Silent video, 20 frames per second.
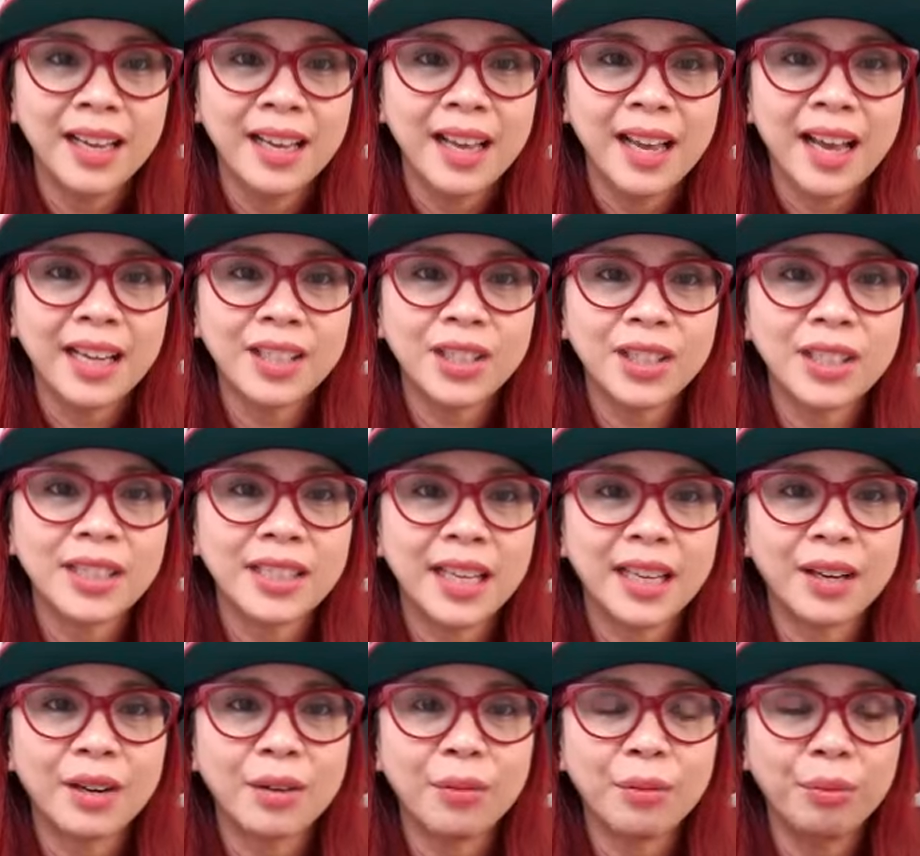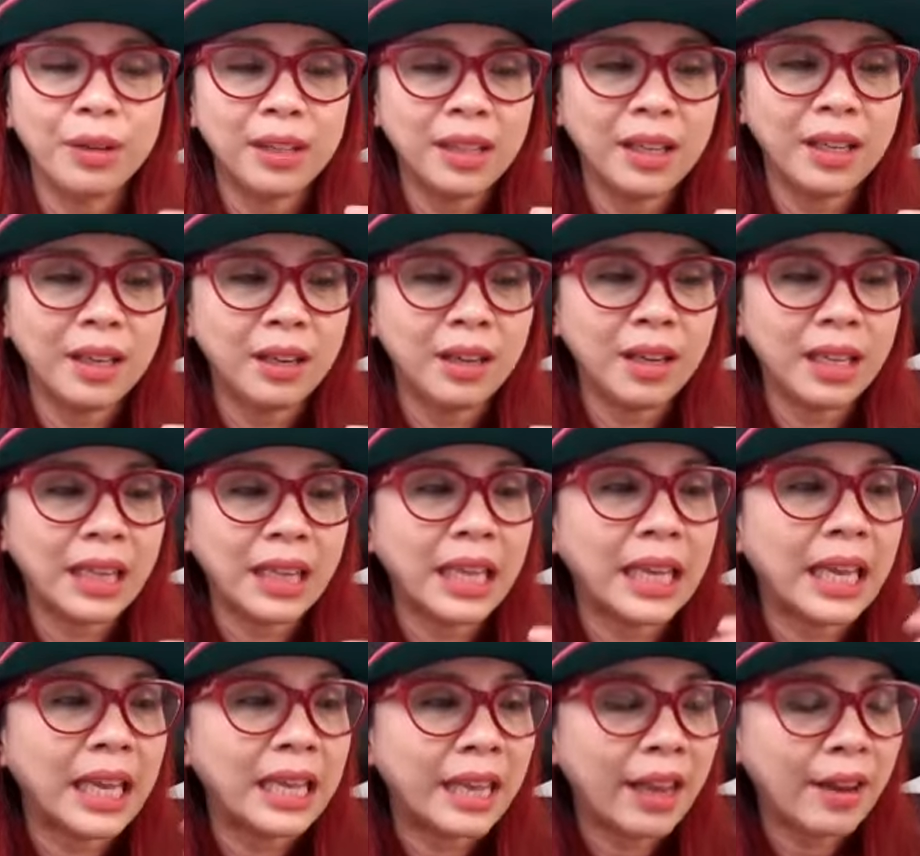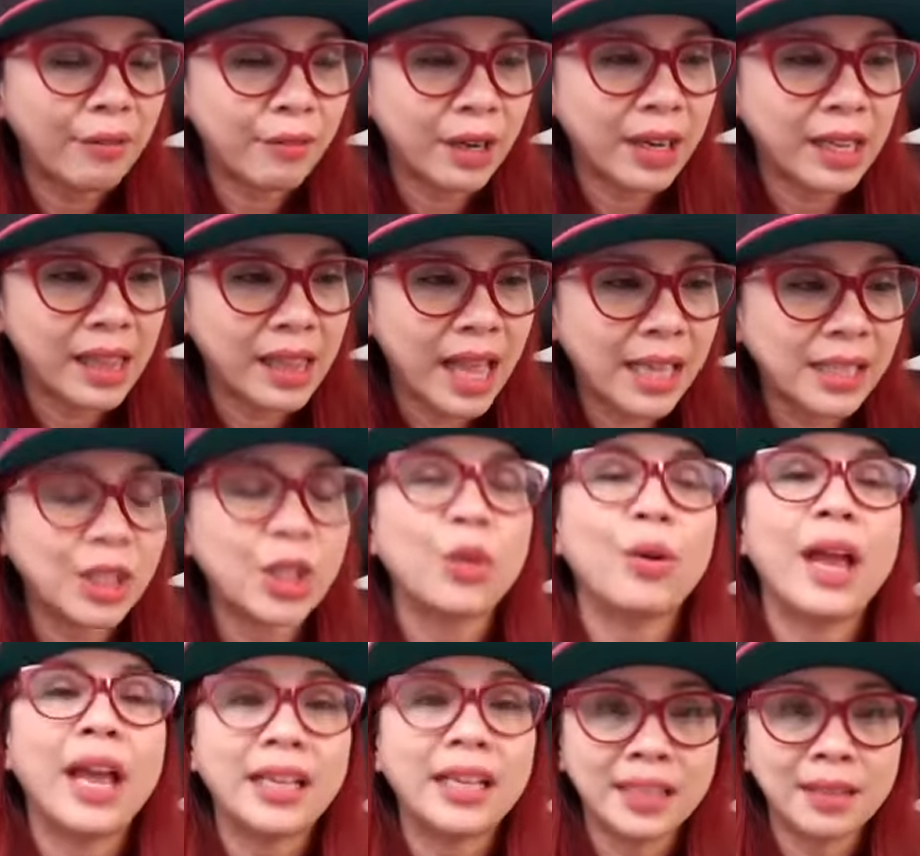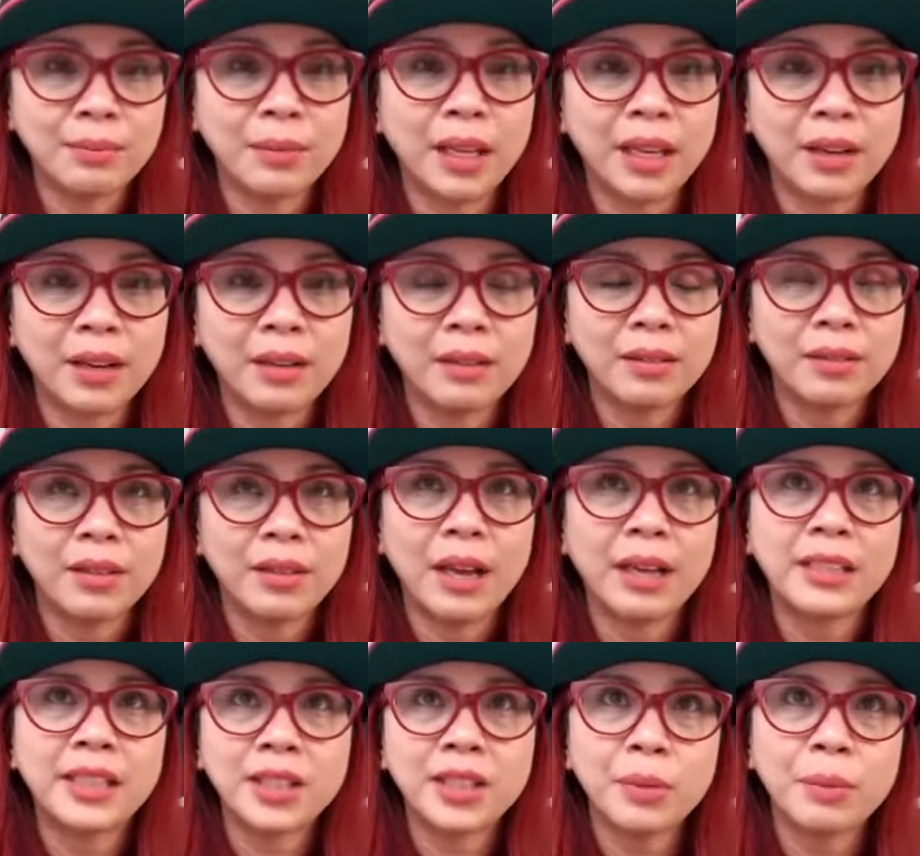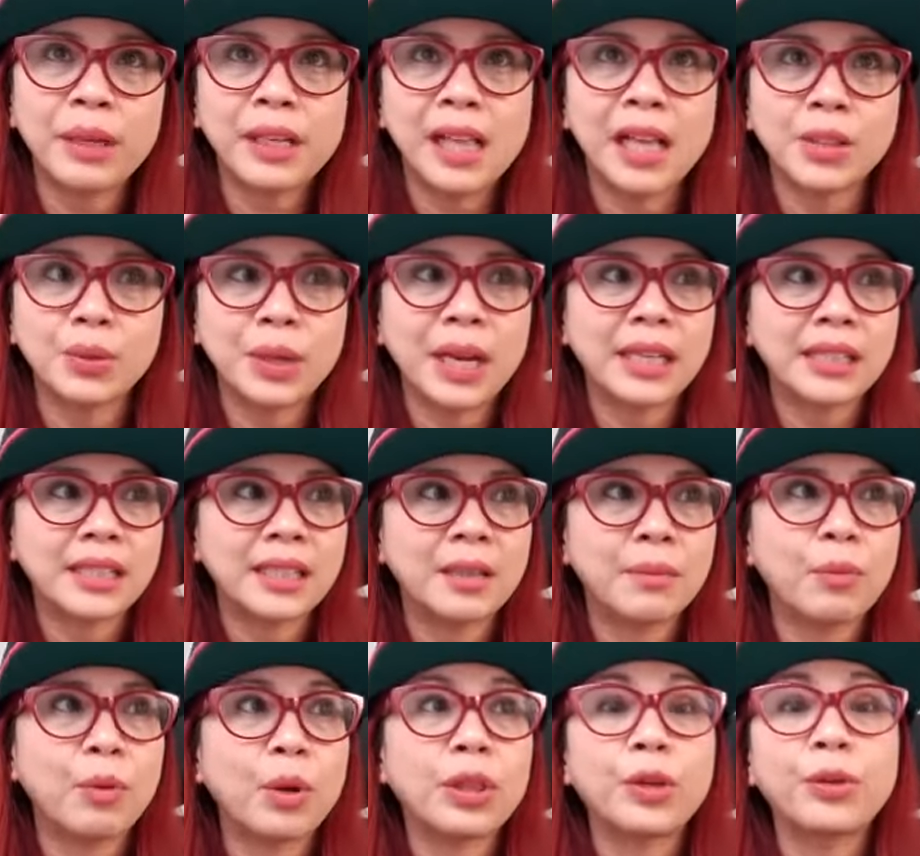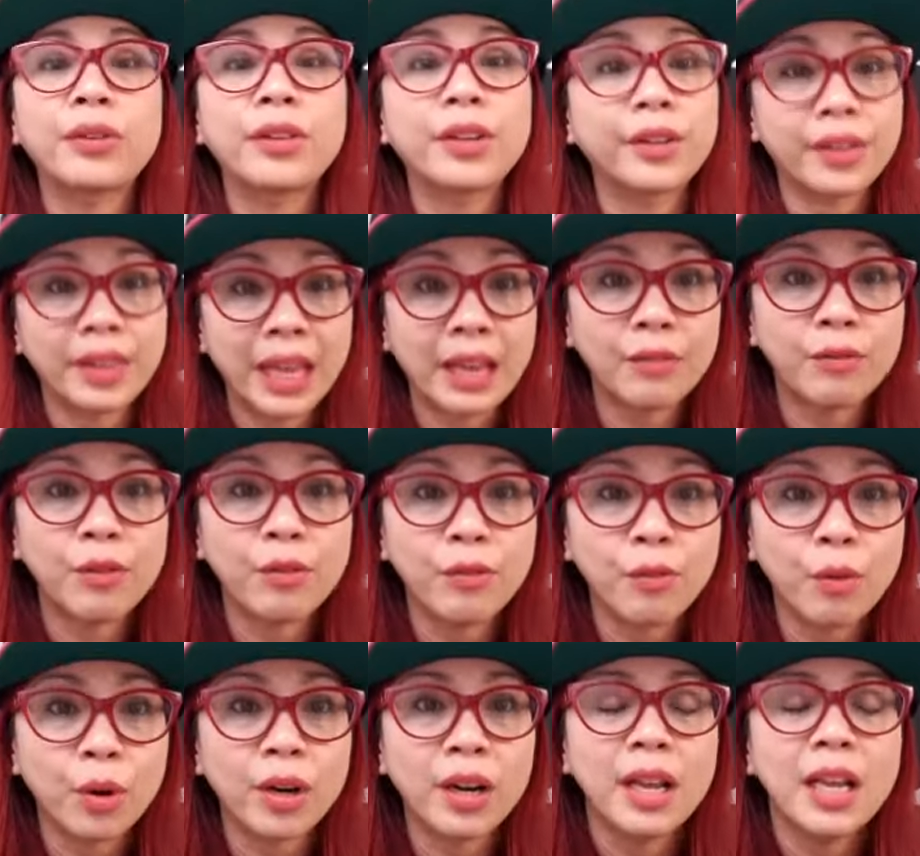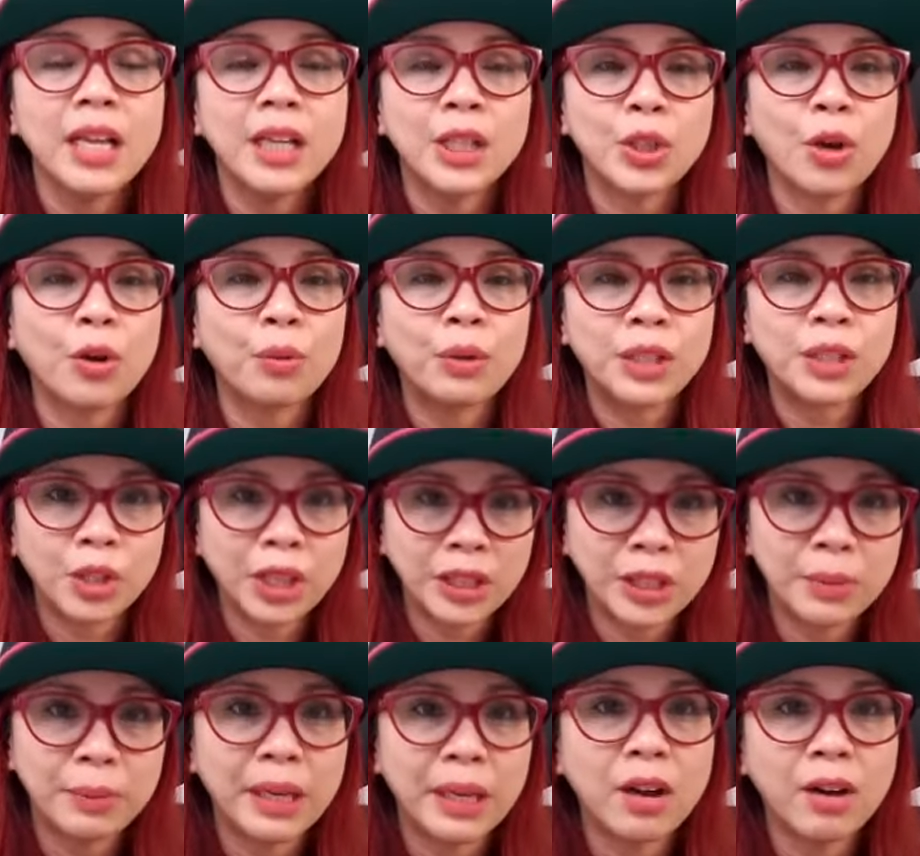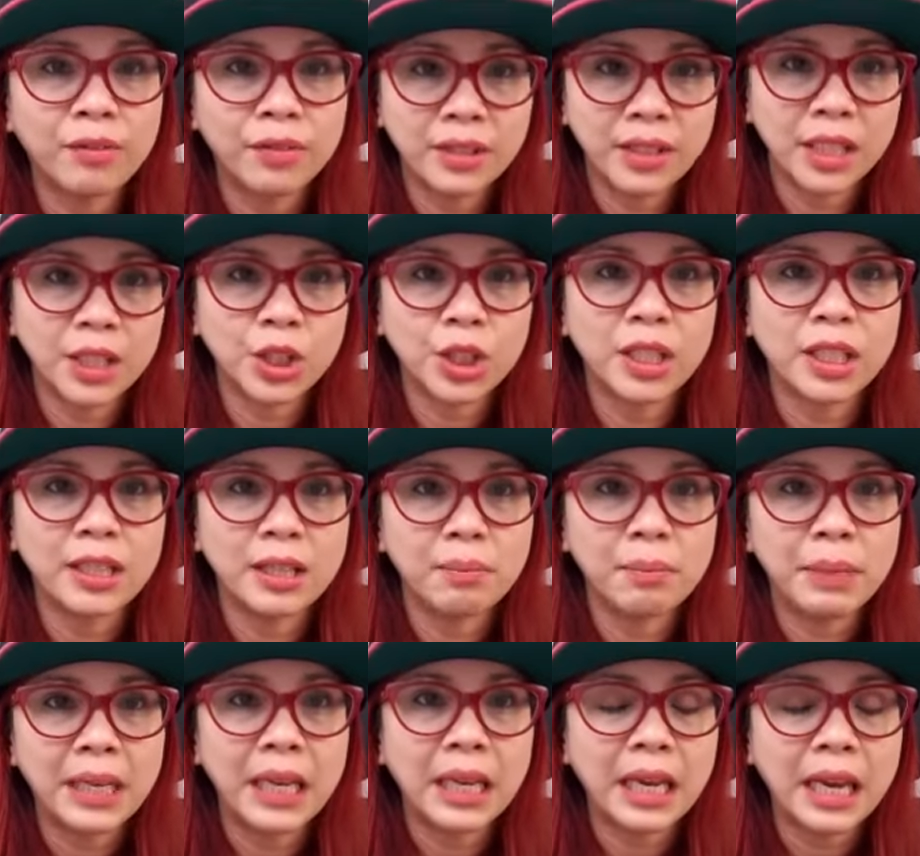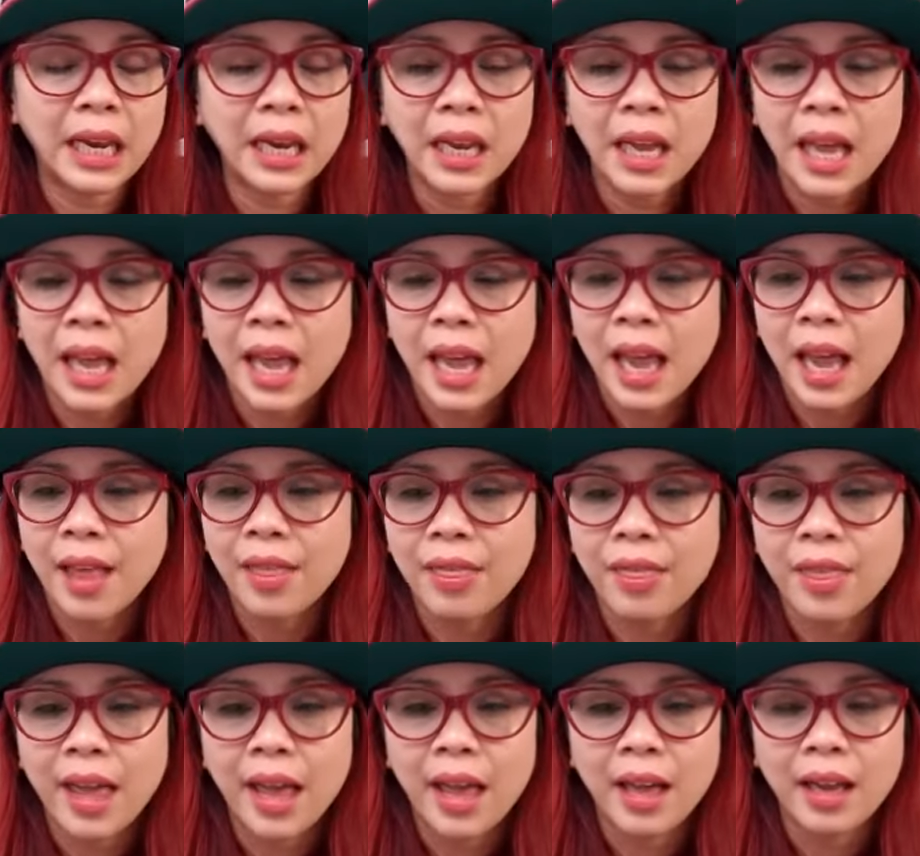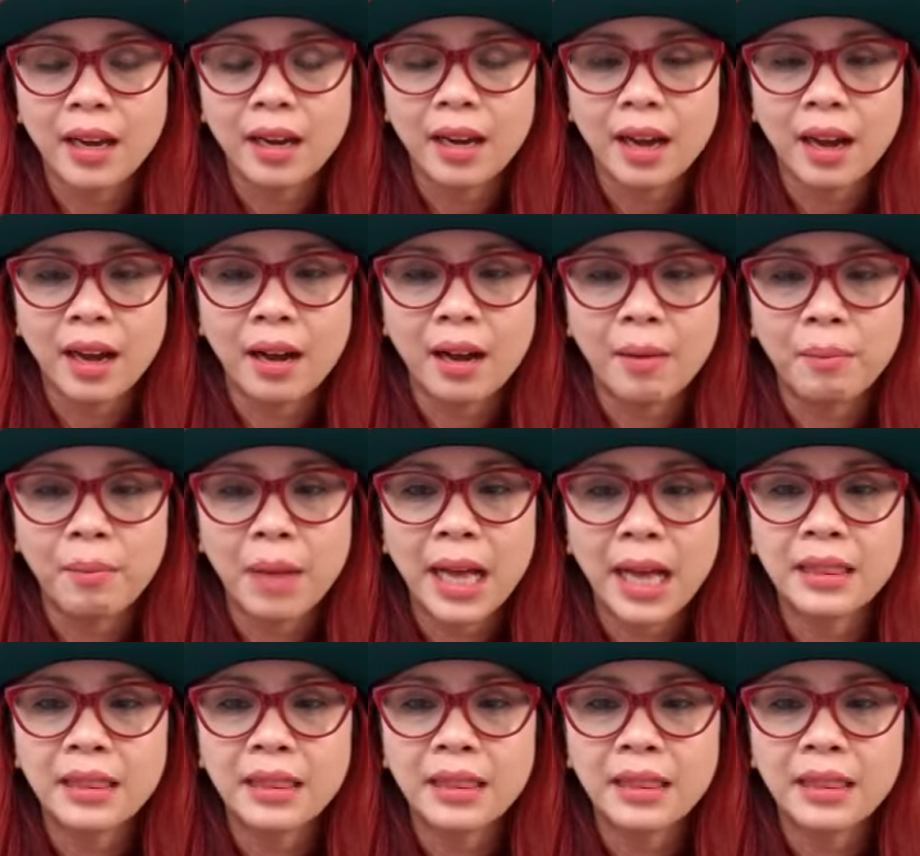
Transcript: i just like really like in every class you know i ask them like i start my class with asking them what they're thankful for so i always try to make conversation in the beginning and then um,